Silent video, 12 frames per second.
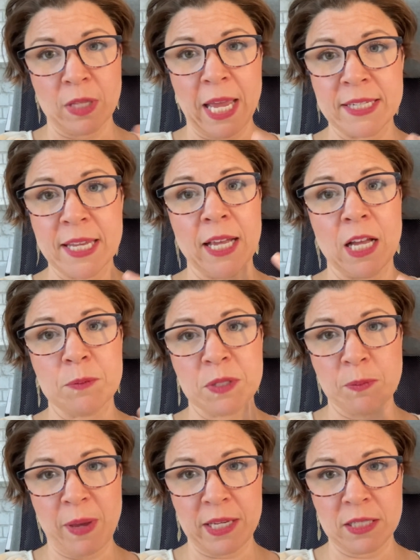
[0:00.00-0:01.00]
and take up
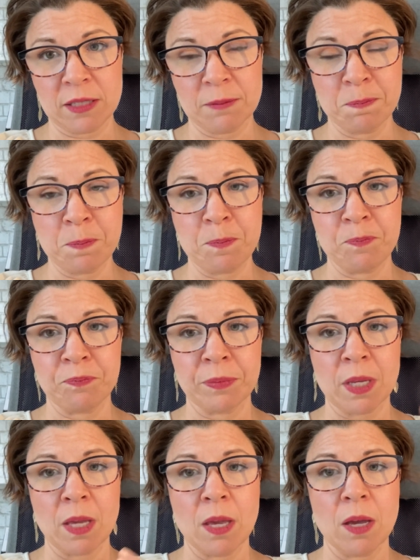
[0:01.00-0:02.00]
space.
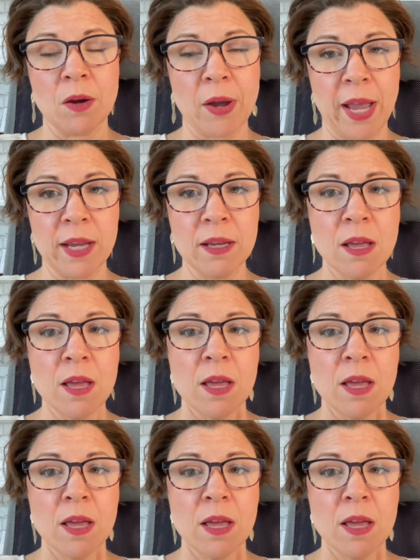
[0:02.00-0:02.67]
Okay?